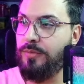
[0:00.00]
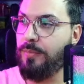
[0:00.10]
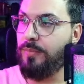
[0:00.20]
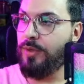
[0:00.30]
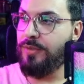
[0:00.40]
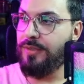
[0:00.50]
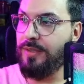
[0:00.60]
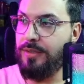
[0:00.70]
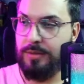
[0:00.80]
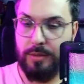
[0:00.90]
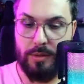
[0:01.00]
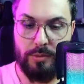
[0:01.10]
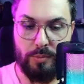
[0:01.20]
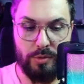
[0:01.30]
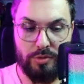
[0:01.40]
the process
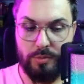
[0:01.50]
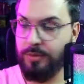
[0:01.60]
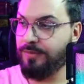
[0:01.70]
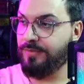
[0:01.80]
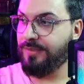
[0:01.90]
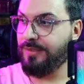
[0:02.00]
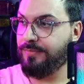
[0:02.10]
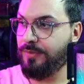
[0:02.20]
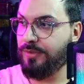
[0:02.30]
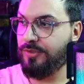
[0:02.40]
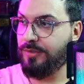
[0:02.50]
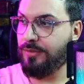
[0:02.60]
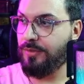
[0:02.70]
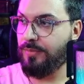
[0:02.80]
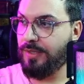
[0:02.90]
to ensure everything functions
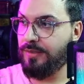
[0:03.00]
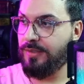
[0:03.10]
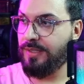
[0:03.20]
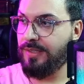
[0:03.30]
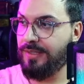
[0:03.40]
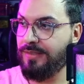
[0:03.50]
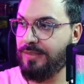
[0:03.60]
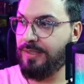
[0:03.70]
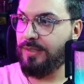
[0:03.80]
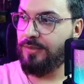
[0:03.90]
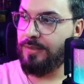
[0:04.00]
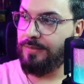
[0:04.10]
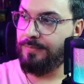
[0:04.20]
correctly and as intended.